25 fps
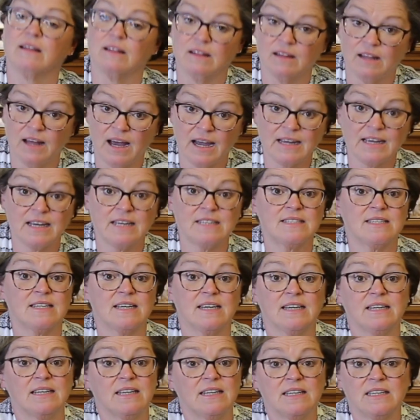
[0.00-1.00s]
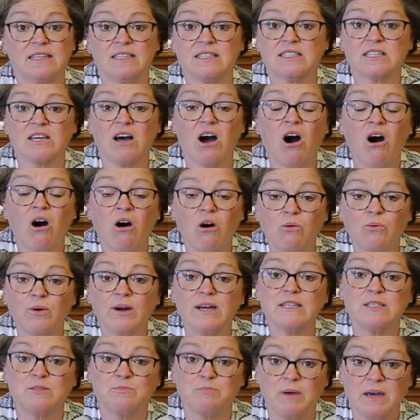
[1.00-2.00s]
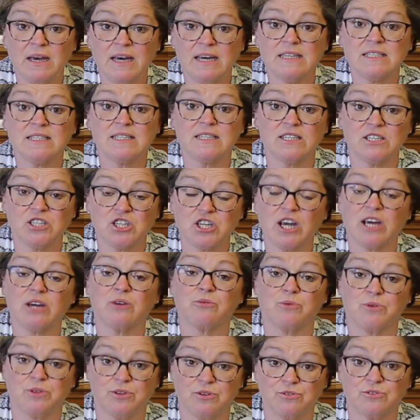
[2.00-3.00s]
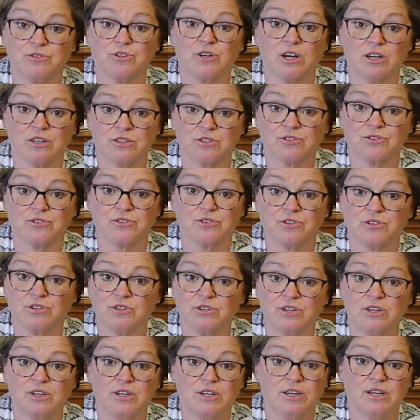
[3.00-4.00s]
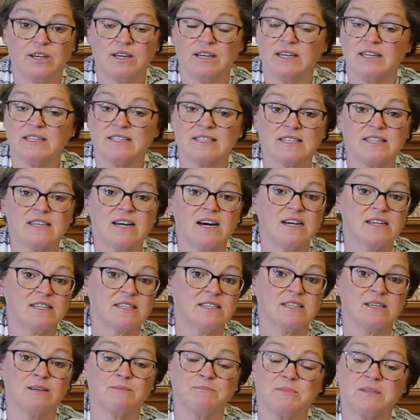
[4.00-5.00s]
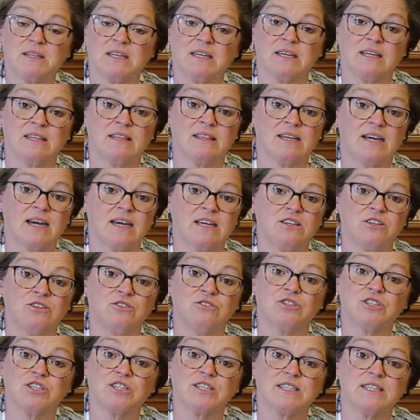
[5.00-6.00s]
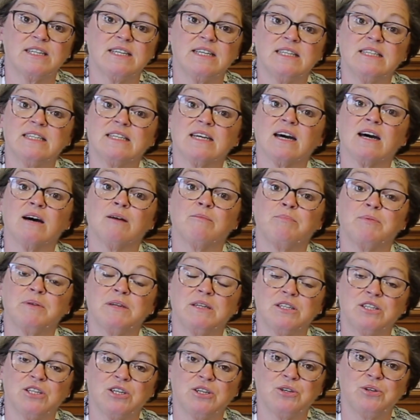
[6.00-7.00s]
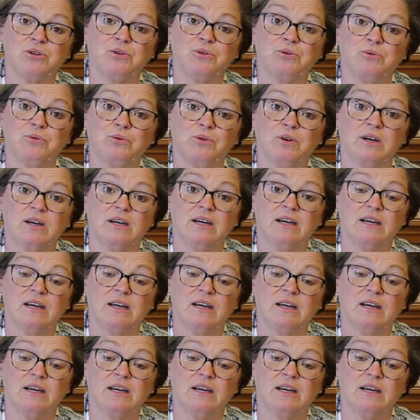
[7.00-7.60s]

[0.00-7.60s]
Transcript: Like I said, it's always best to check with your doctor. It's not something that you just need to up and do